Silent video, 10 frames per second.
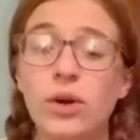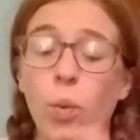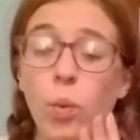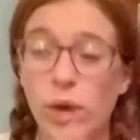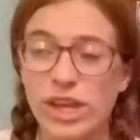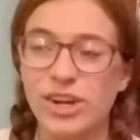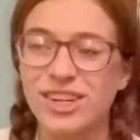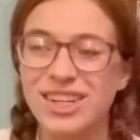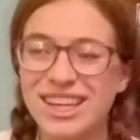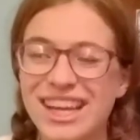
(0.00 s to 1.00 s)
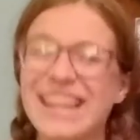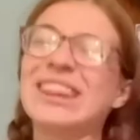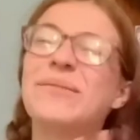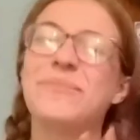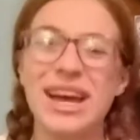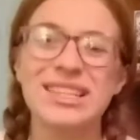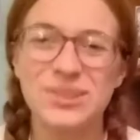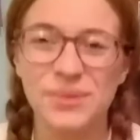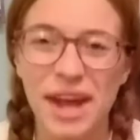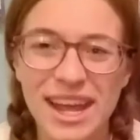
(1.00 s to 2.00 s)
weird in the best
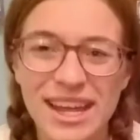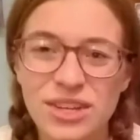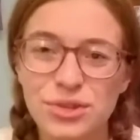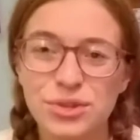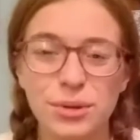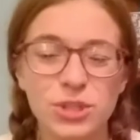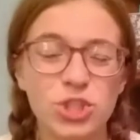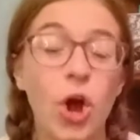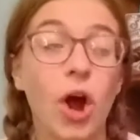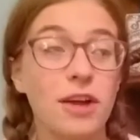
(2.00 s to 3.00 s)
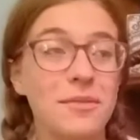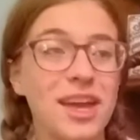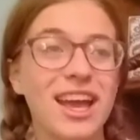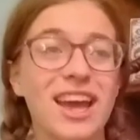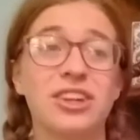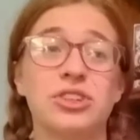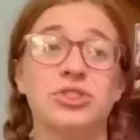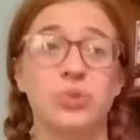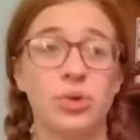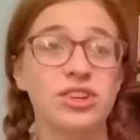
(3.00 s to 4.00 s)
way. He's so charming and
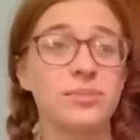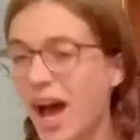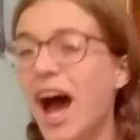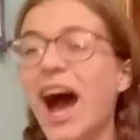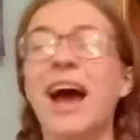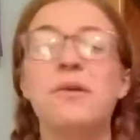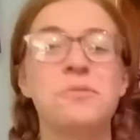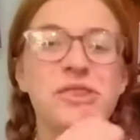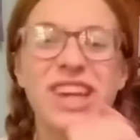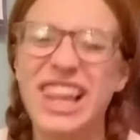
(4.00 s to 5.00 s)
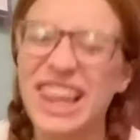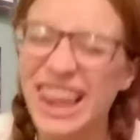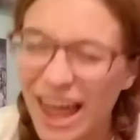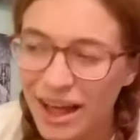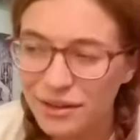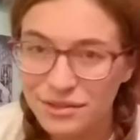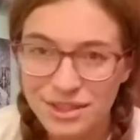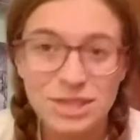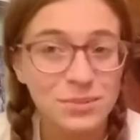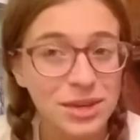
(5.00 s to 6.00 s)
adorable. I would love
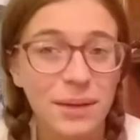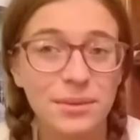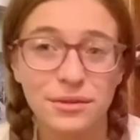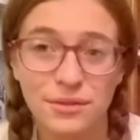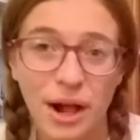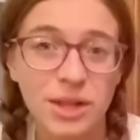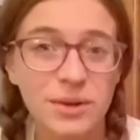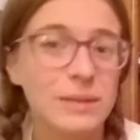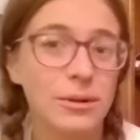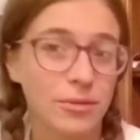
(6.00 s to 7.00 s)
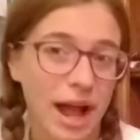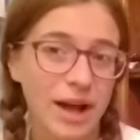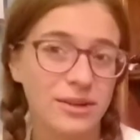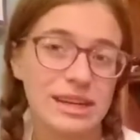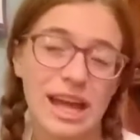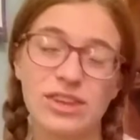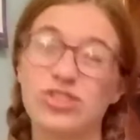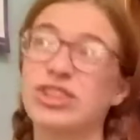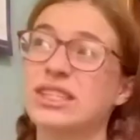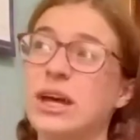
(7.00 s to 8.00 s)
to be able to follow him around and
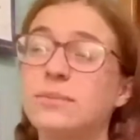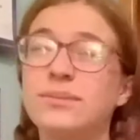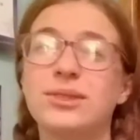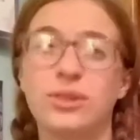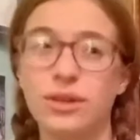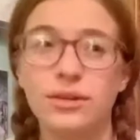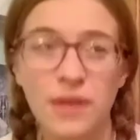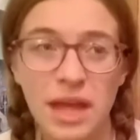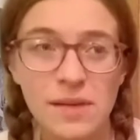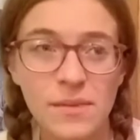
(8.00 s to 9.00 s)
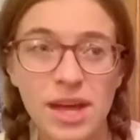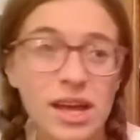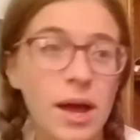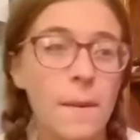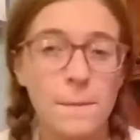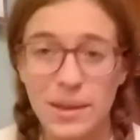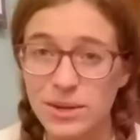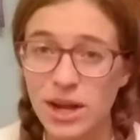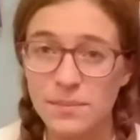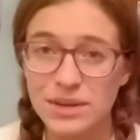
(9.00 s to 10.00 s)
just observe him. Maybe
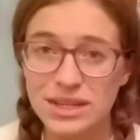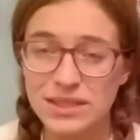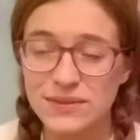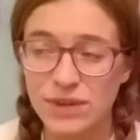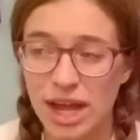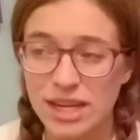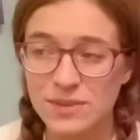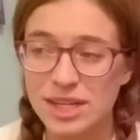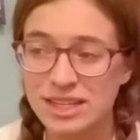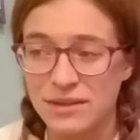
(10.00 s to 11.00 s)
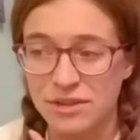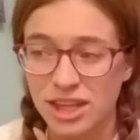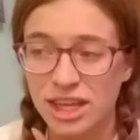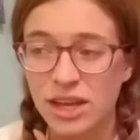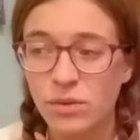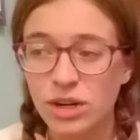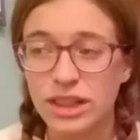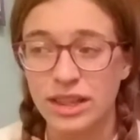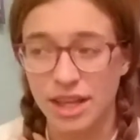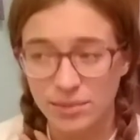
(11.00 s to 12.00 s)
not be his friend, because I feel like he
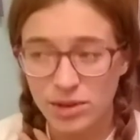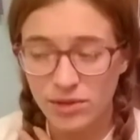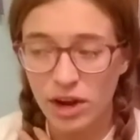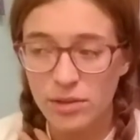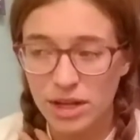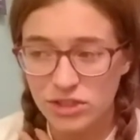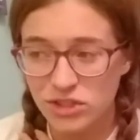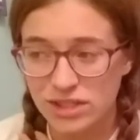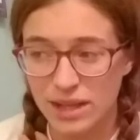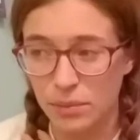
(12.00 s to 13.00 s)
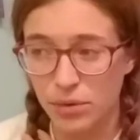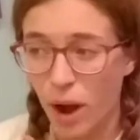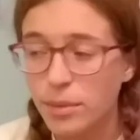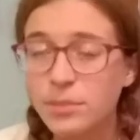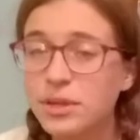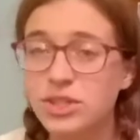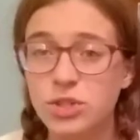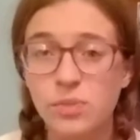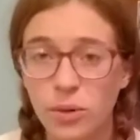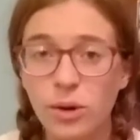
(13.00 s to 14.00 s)
wouldn't like me very much because I'm probably
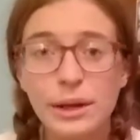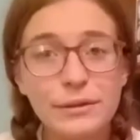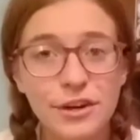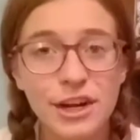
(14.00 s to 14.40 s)
too boring for